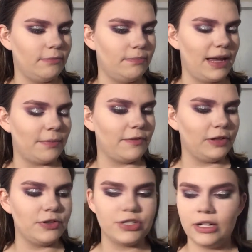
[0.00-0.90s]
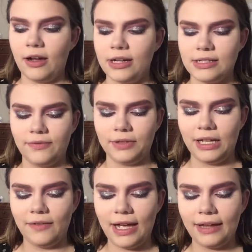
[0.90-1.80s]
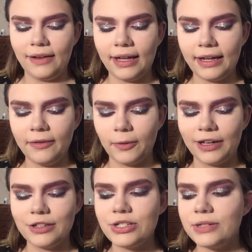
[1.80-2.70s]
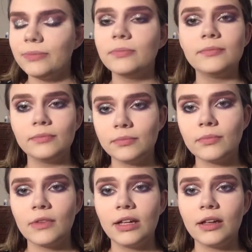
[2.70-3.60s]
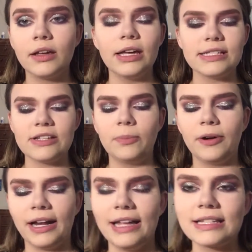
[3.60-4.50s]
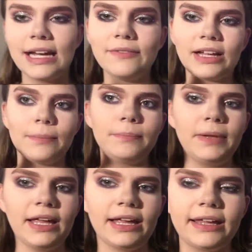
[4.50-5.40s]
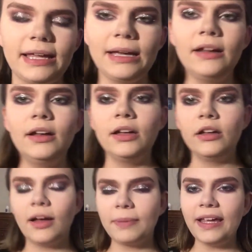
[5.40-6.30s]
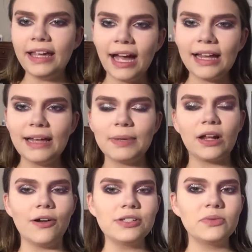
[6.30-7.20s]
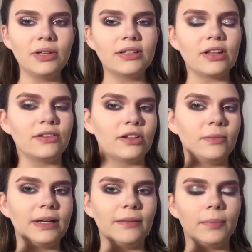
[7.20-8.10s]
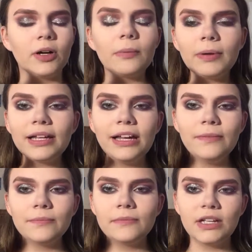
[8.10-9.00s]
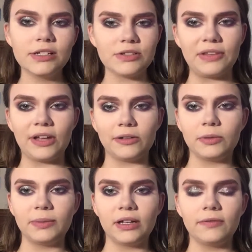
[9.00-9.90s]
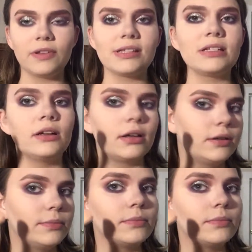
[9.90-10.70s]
Makeup Revolution Goddess of Love highlight, which is so pretty. It's kind of like a pinky highlight, but it also looks a little bit purpley. So I thought it would be good for this look.